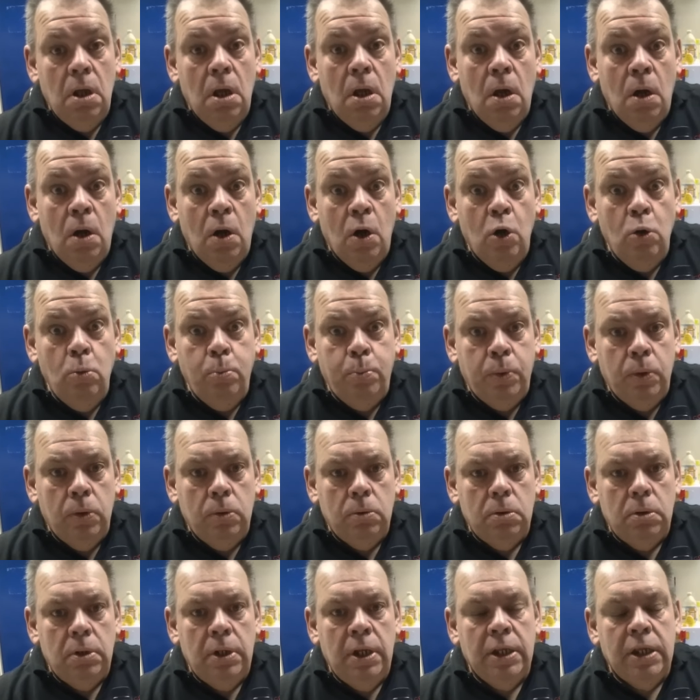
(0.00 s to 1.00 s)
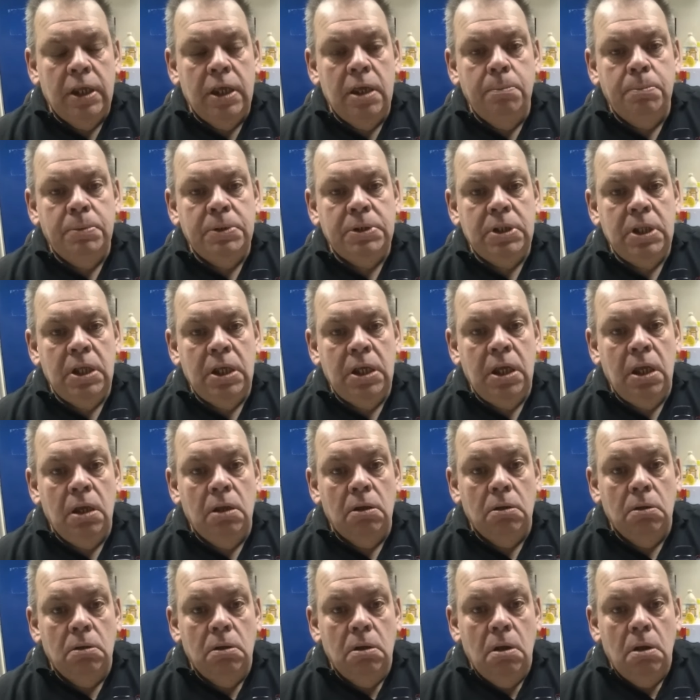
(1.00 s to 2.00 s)
Hope it keeps the
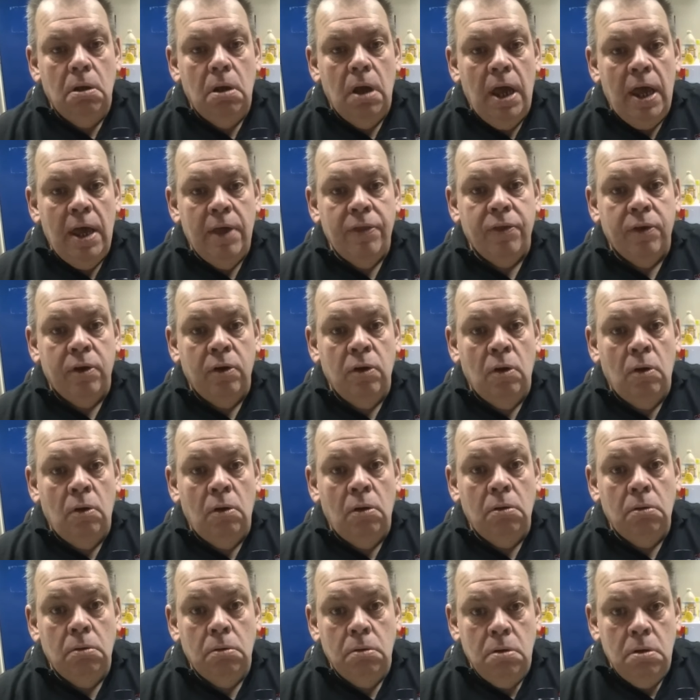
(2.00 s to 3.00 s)
ethanol